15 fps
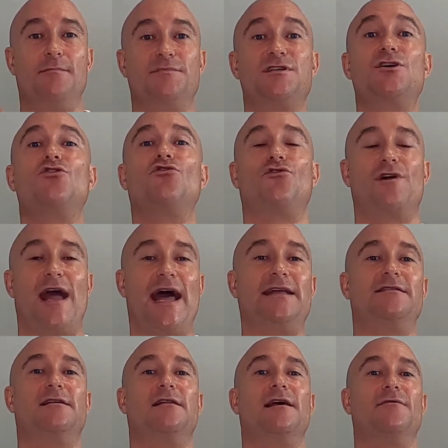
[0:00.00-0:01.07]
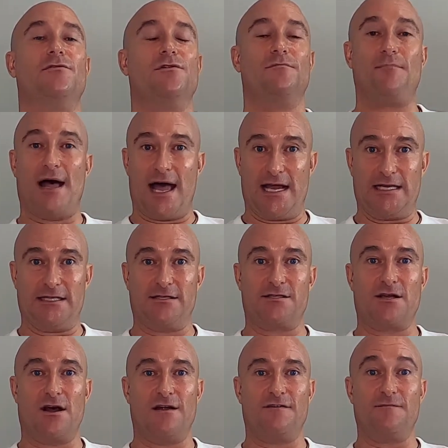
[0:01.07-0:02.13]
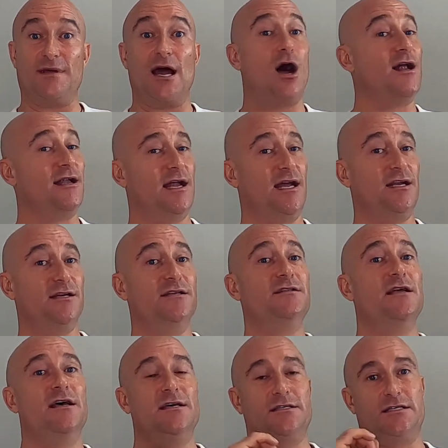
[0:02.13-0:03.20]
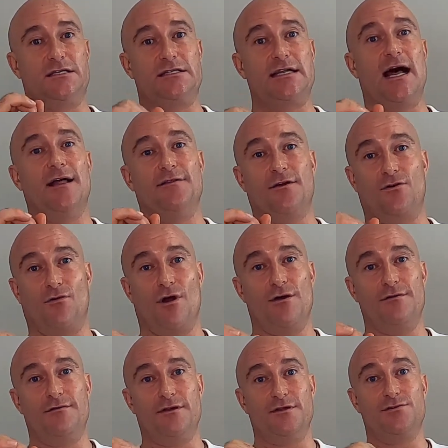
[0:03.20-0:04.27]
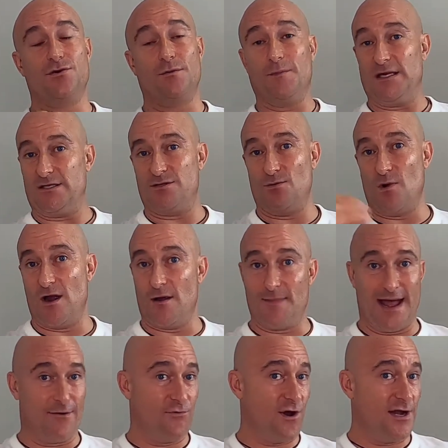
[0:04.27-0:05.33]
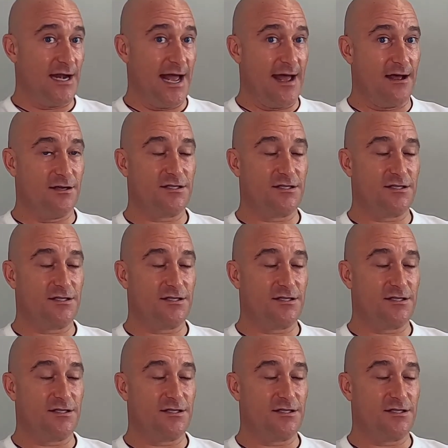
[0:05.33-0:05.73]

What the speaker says: to create the level of pain inside of me I needed to start the growth that took me to where I'm at right now.